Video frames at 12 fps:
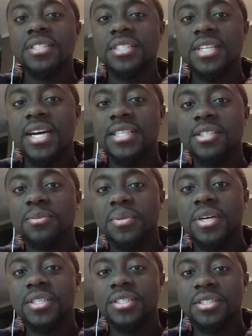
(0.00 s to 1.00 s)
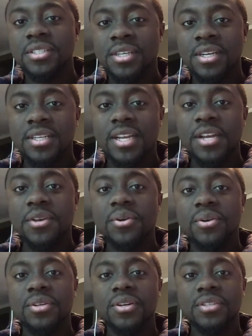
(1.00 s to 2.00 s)
It's not so much that you
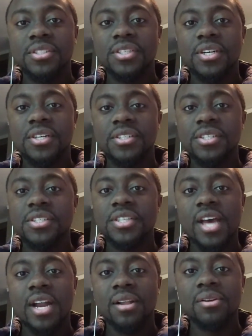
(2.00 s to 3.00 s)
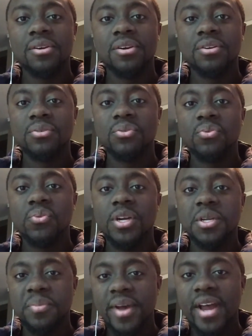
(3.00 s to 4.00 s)
don't know the song. You just got to learn
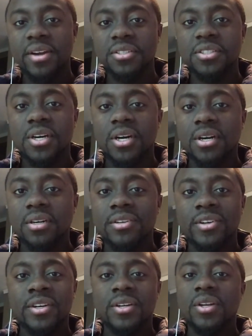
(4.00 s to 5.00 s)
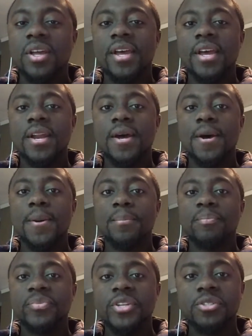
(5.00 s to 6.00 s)
what the patterns are and
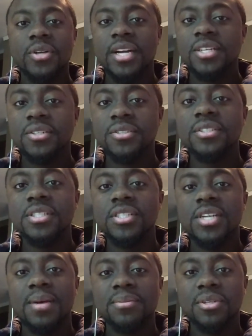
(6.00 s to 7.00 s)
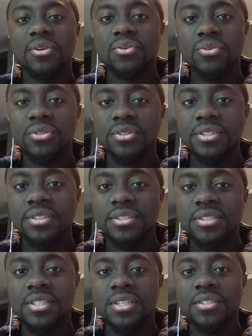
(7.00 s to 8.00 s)
the tritones and the types of chords,
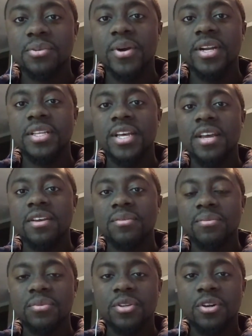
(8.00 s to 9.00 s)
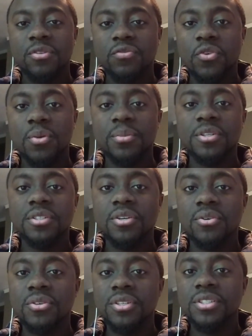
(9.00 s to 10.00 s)
the way that they, form those
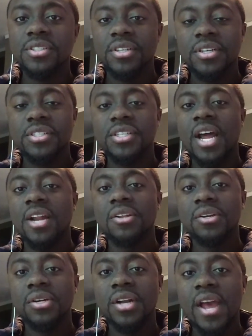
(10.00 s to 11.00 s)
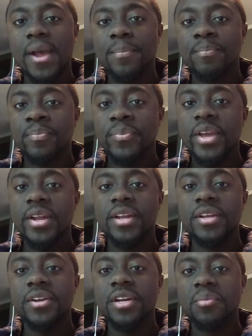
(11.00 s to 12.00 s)
chords. You just got to learn that, and
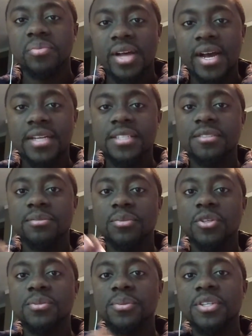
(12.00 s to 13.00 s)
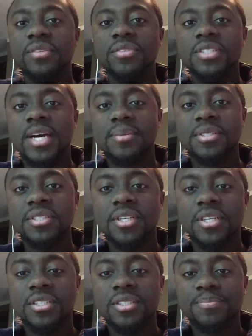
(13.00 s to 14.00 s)
then you can apply it to multiple different types of
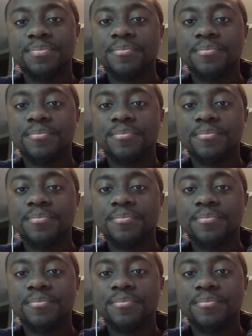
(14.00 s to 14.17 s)
songs.